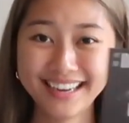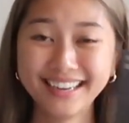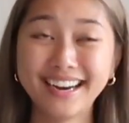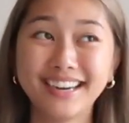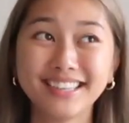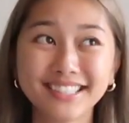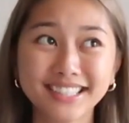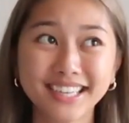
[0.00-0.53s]

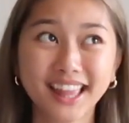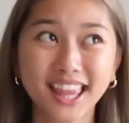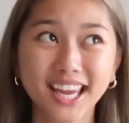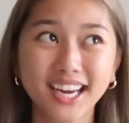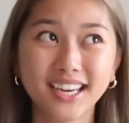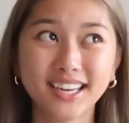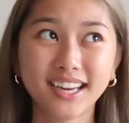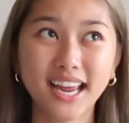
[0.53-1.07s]
There's I
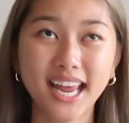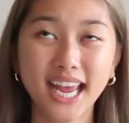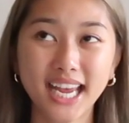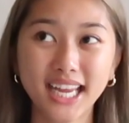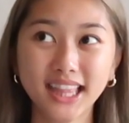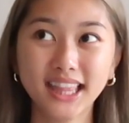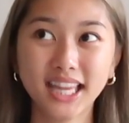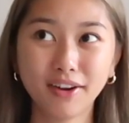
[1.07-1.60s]
think
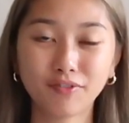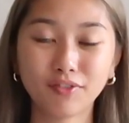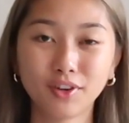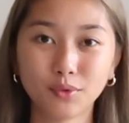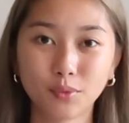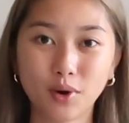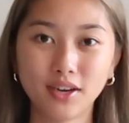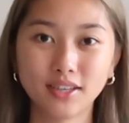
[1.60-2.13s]
8
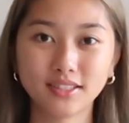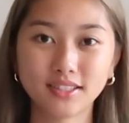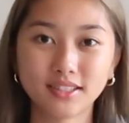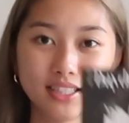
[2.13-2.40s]
different ones.